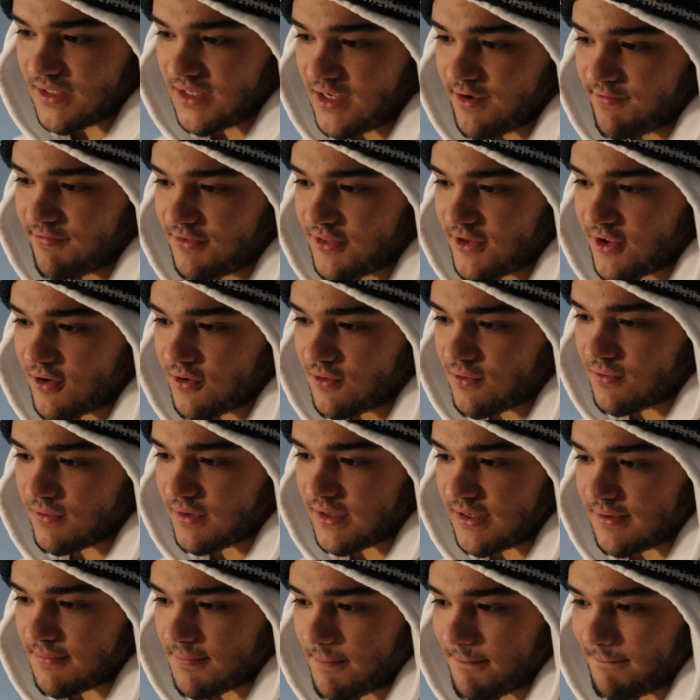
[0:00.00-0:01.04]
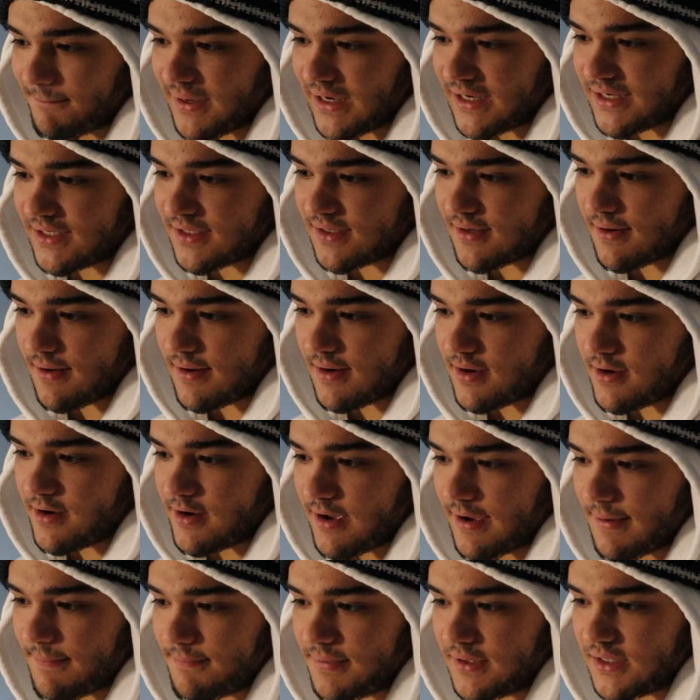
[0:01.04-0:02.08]
Even though it might
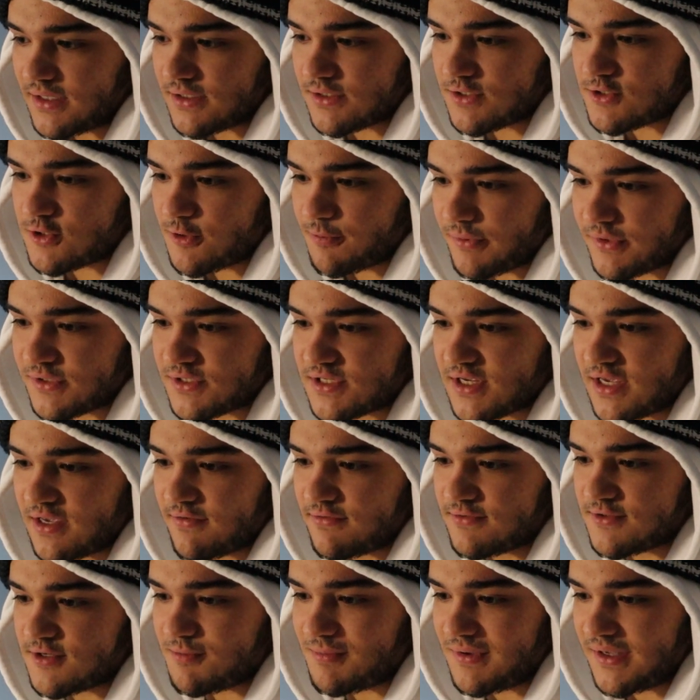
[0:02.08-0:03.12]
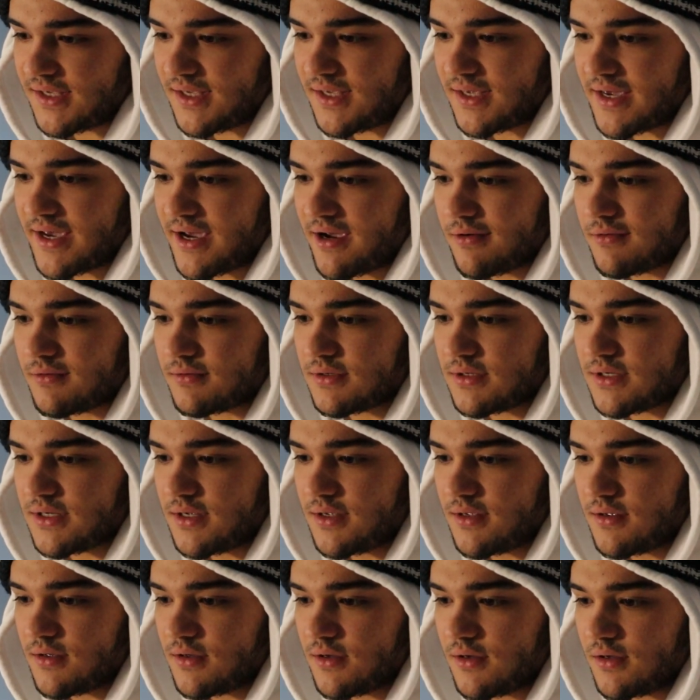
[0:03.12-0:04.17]
not be super safe to be out
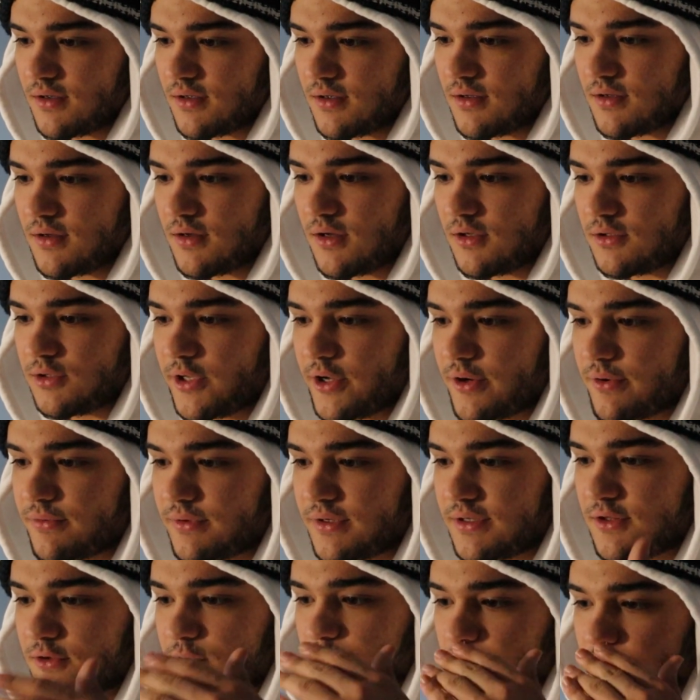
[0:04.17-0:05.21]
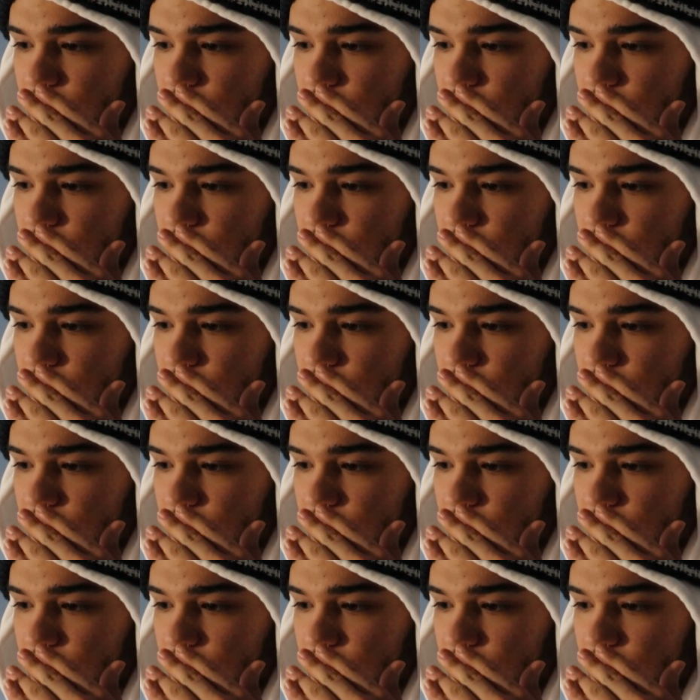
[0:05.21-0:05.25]
alone in the